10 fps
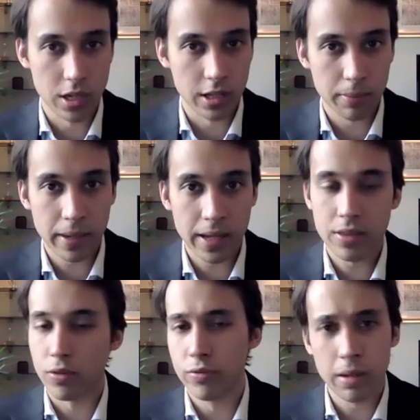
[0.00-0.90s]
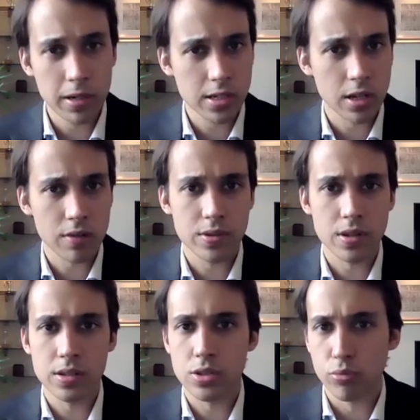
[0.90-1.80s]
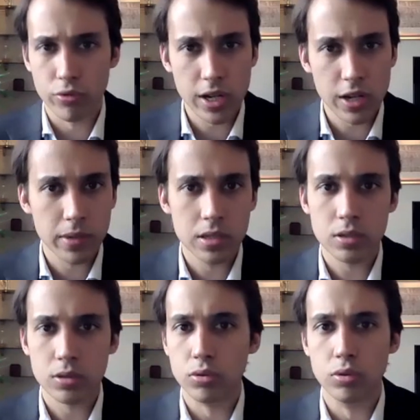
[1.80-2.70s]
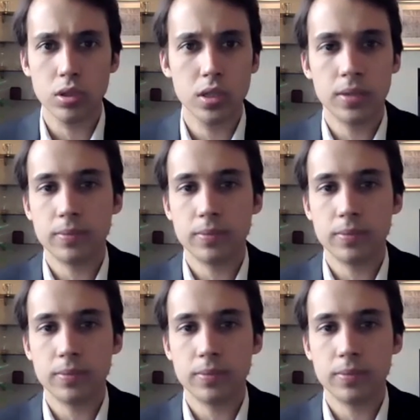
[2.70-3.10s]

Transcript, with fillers: sitting the P A T through family circumstances or bereavement or,